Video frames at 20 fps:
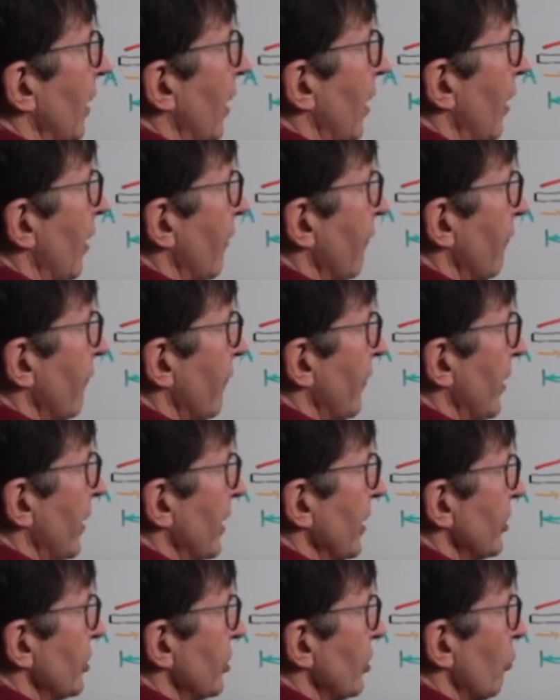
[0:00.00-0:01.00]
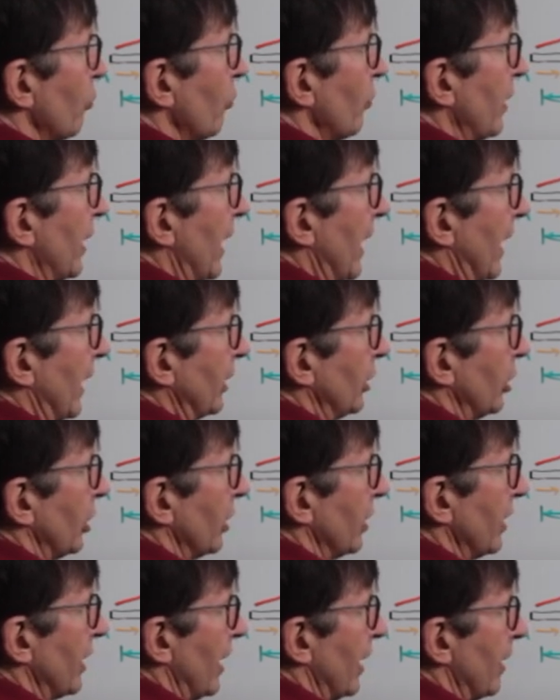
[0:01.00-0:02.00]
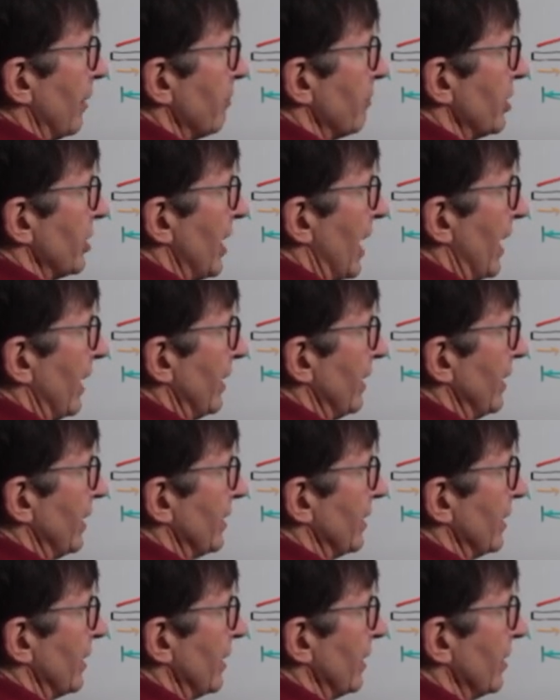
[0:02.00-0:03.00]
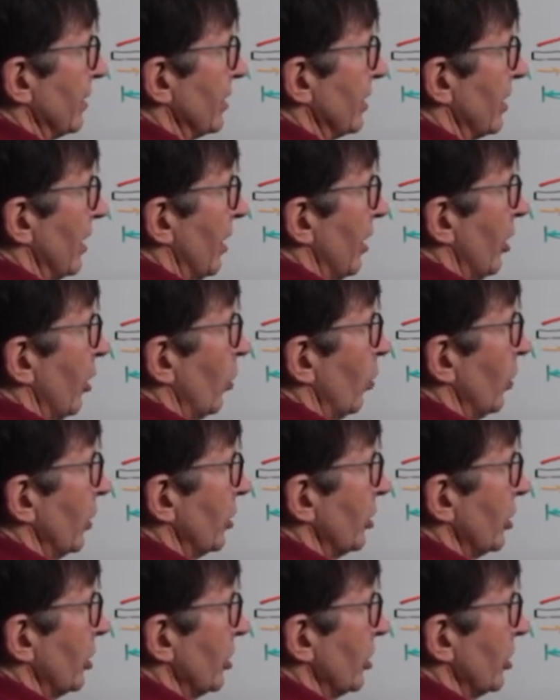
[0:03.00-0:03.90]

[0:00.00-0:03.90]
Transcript: of this reaction times that distance, which